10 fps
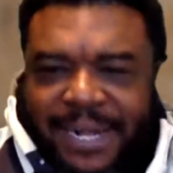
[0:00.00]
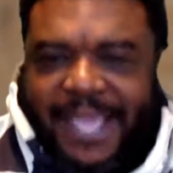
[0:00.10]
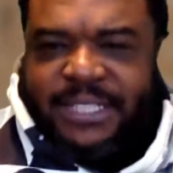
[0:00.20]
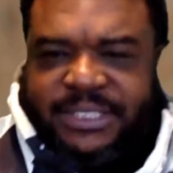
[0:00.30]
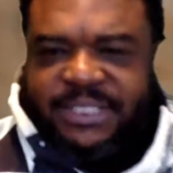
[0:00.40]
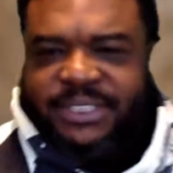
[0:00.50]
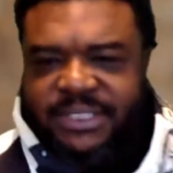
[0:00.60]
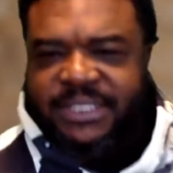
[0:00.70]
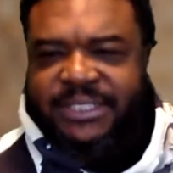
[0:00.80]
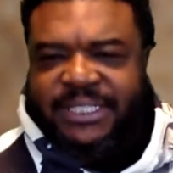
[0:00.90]
bless
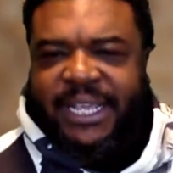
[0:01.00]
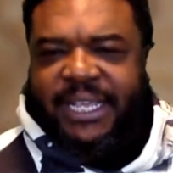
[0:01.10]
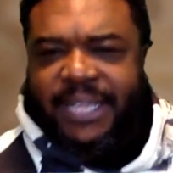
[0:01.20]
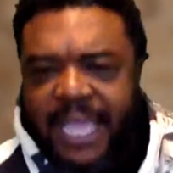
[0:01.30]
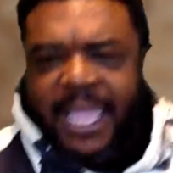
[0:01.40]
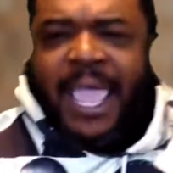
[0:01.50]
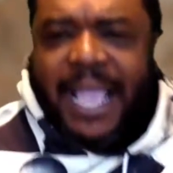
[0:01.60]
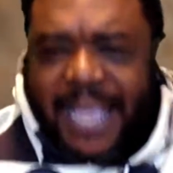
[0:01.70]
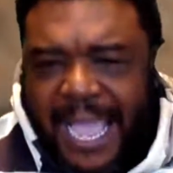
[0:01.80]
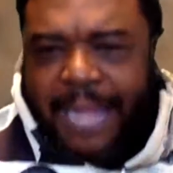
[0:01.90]
Sister T.
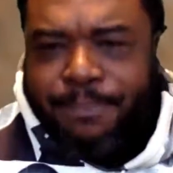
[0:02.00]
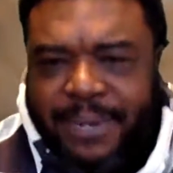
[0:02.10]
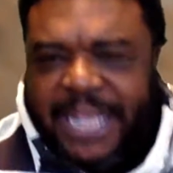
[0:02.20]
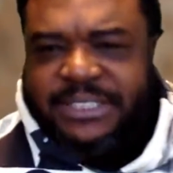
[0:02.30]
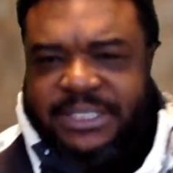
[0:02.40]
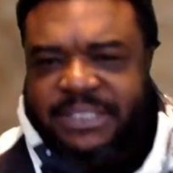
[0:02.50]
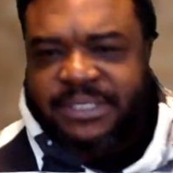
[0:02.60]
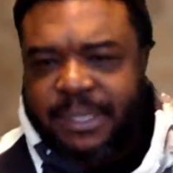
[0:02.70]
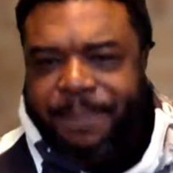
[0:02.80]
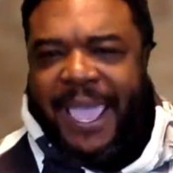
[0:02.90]
God bless
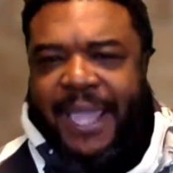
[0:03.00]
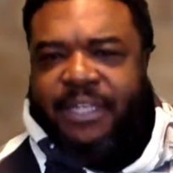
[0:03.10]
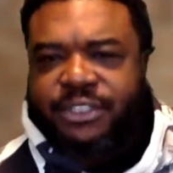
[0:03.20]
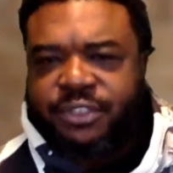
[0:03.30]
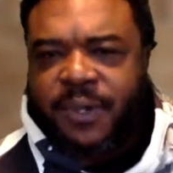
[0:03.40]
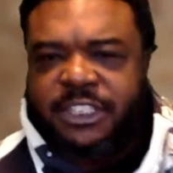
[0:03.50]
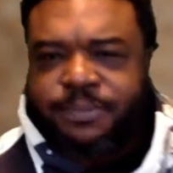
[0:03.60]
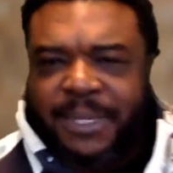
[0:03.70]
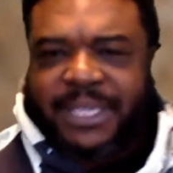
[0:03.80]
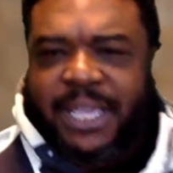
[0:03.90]
Sister Patty
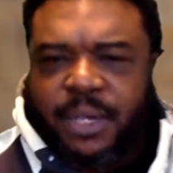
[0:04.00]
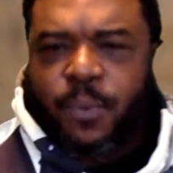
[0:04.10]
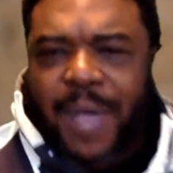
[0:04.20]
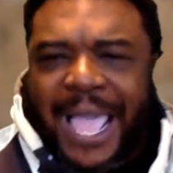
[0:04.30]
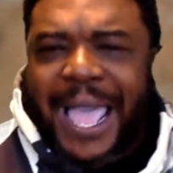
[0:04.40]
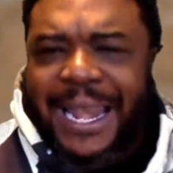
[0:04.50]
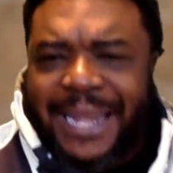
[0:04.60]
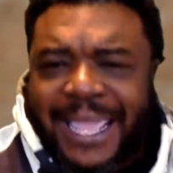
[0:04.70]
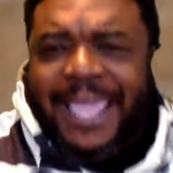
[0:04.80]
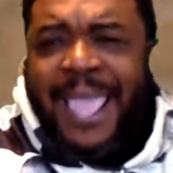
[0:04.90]
Joyce McKee
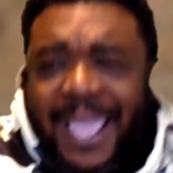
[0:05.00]
Wiley.